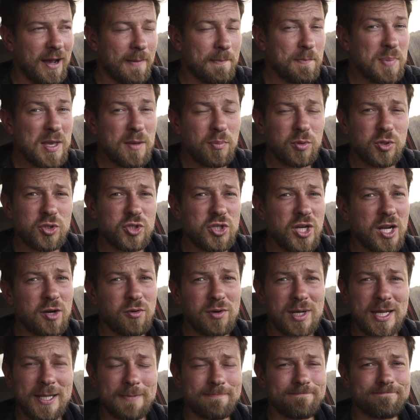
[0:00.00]
people
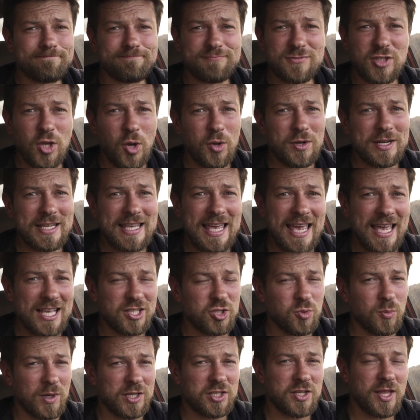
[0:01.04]
generally don't care
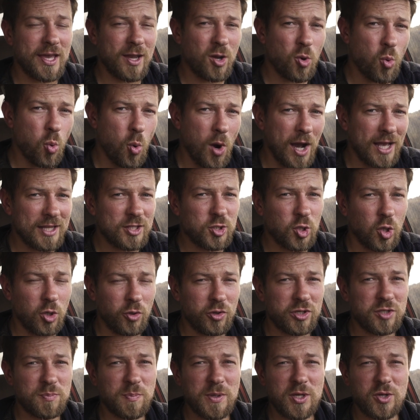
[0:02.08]
too much. They're quite
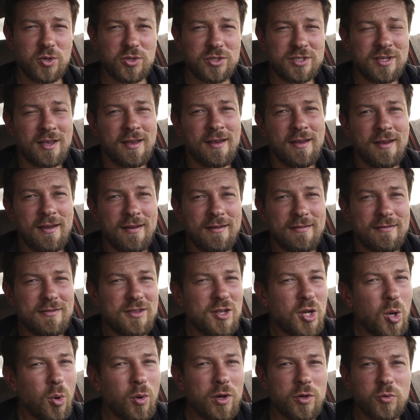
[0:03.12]
tolerant because
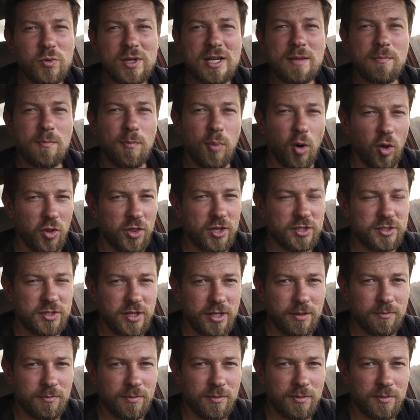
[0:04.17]
no one really bothers them.